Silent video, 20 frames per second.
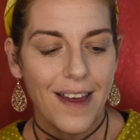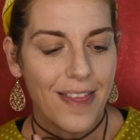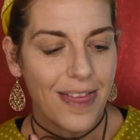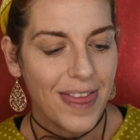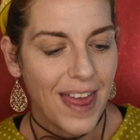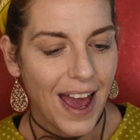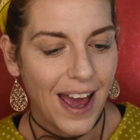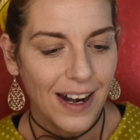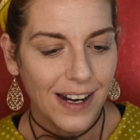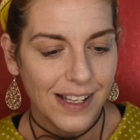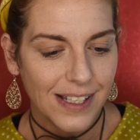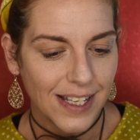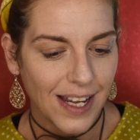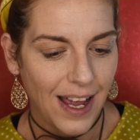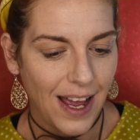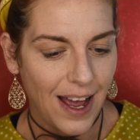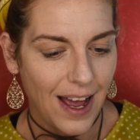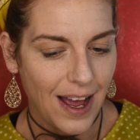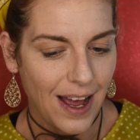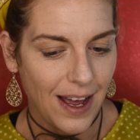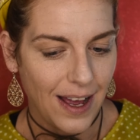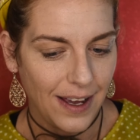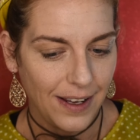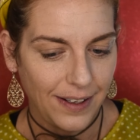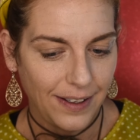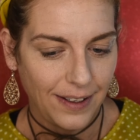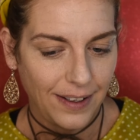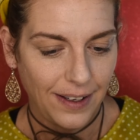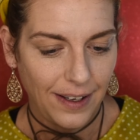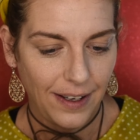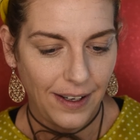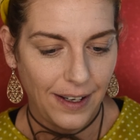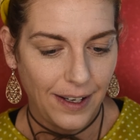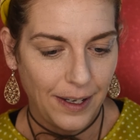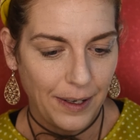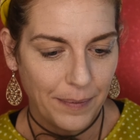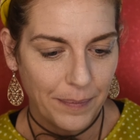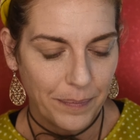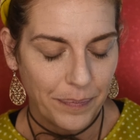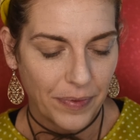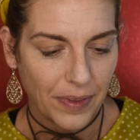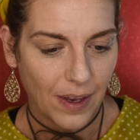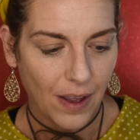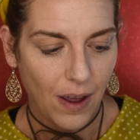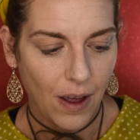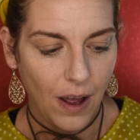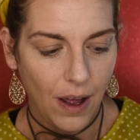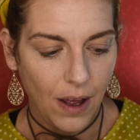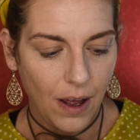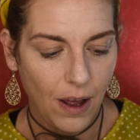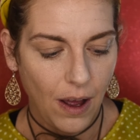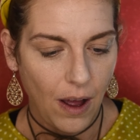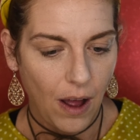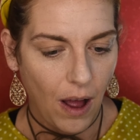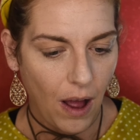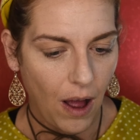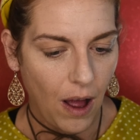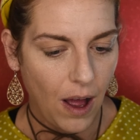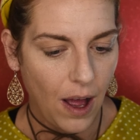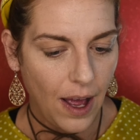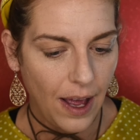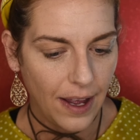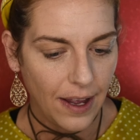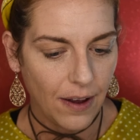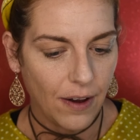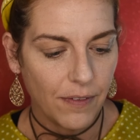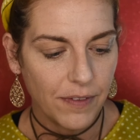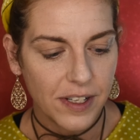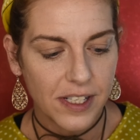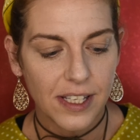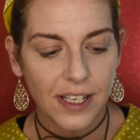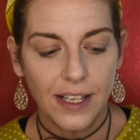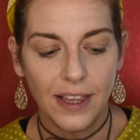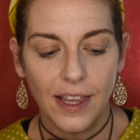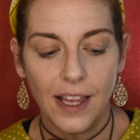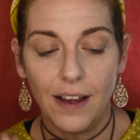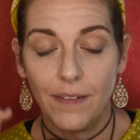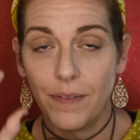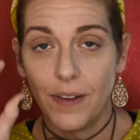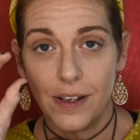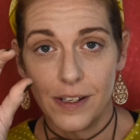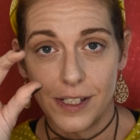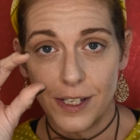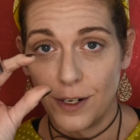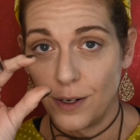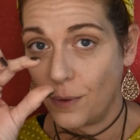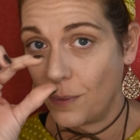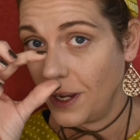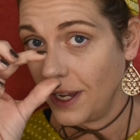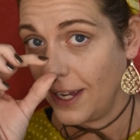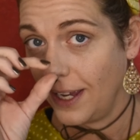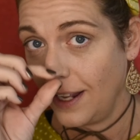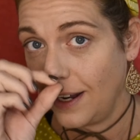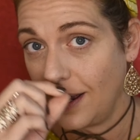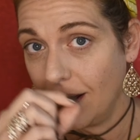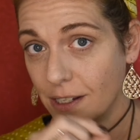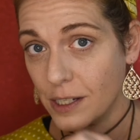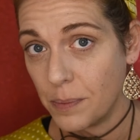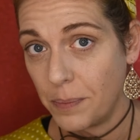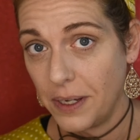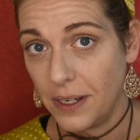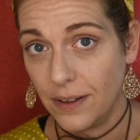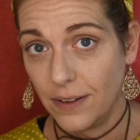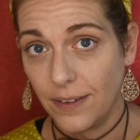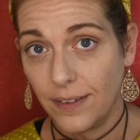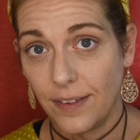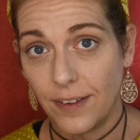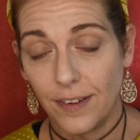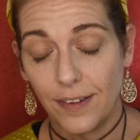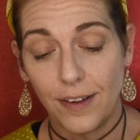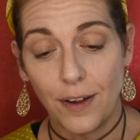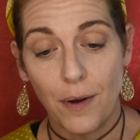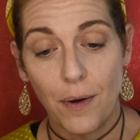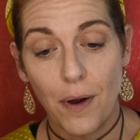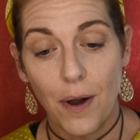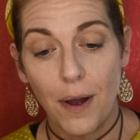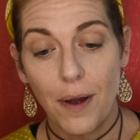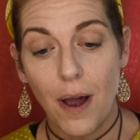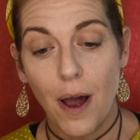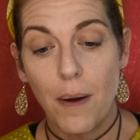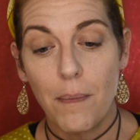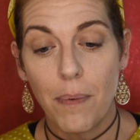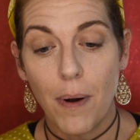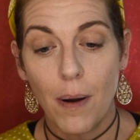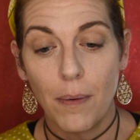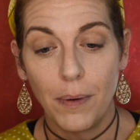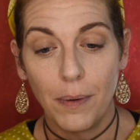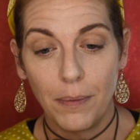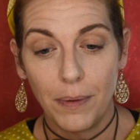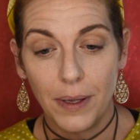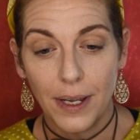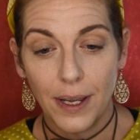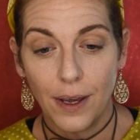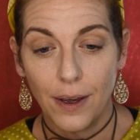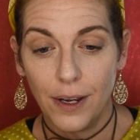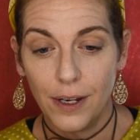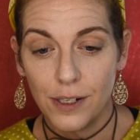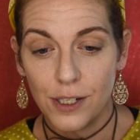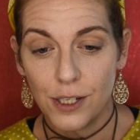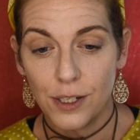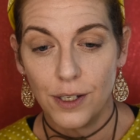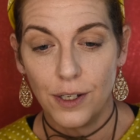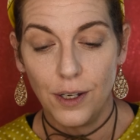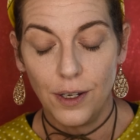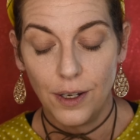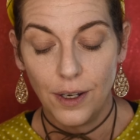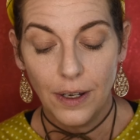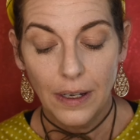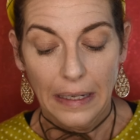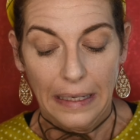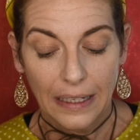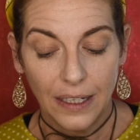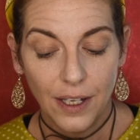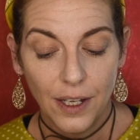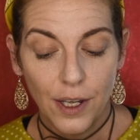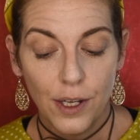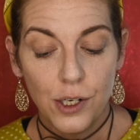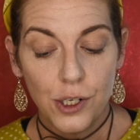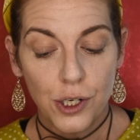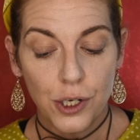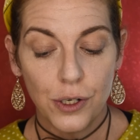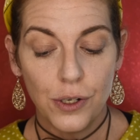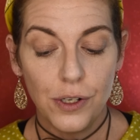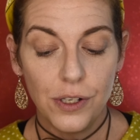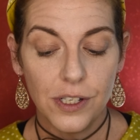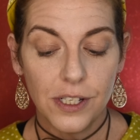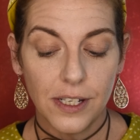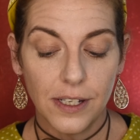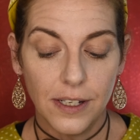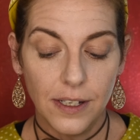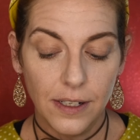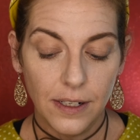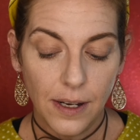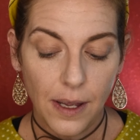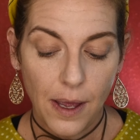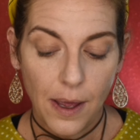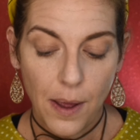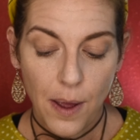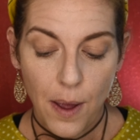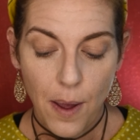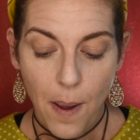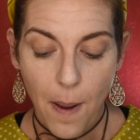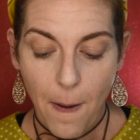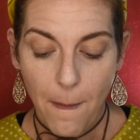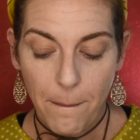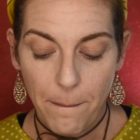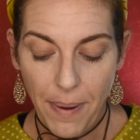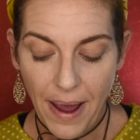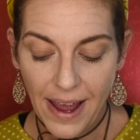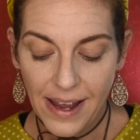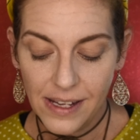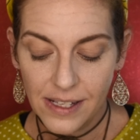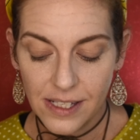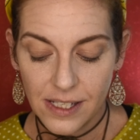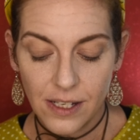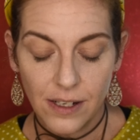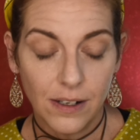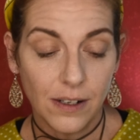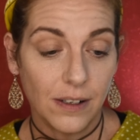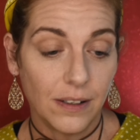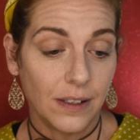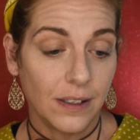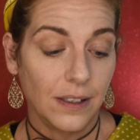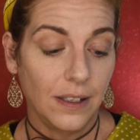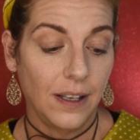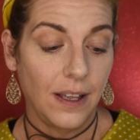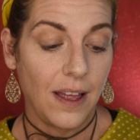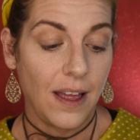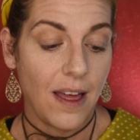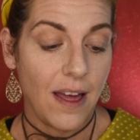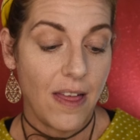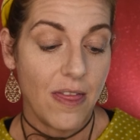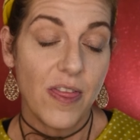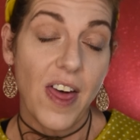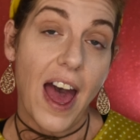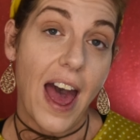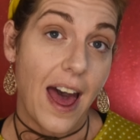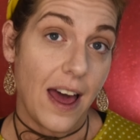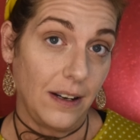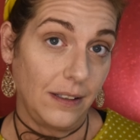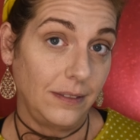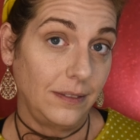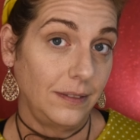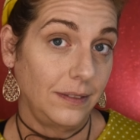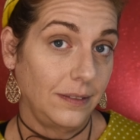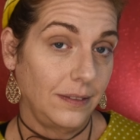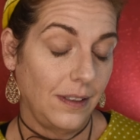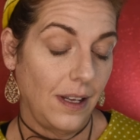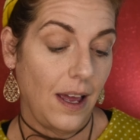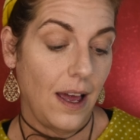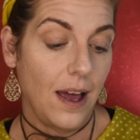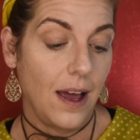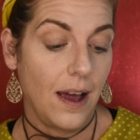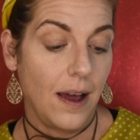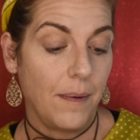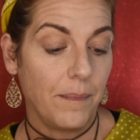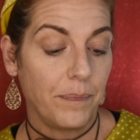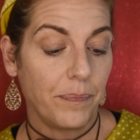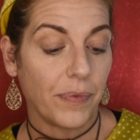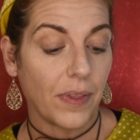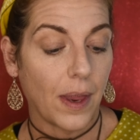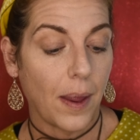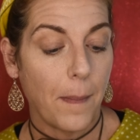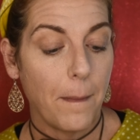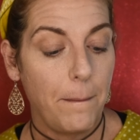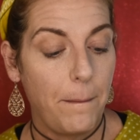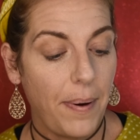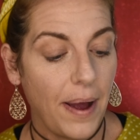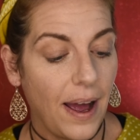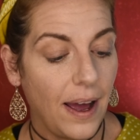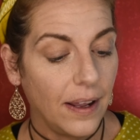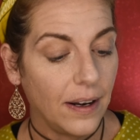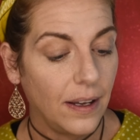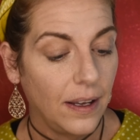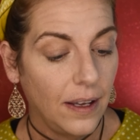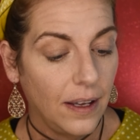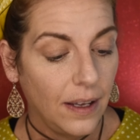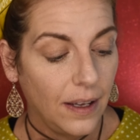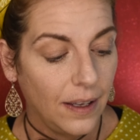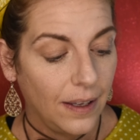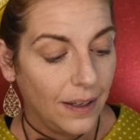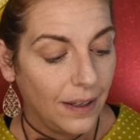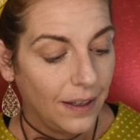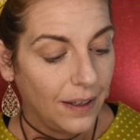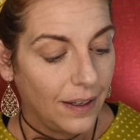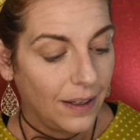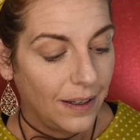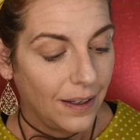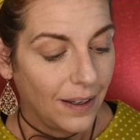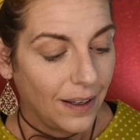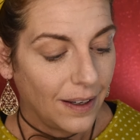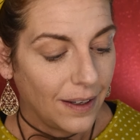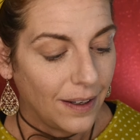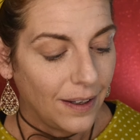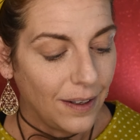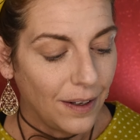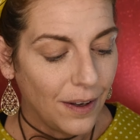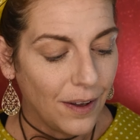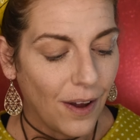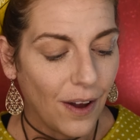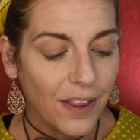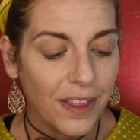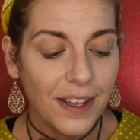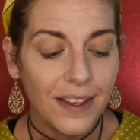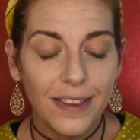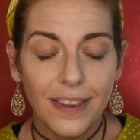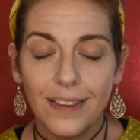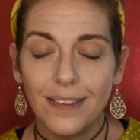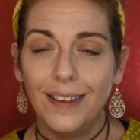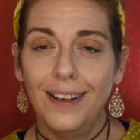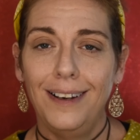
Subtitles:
That is hard. I obviously love those little Winky Lux pills. So I'm probably going to choose it based on that. But, I think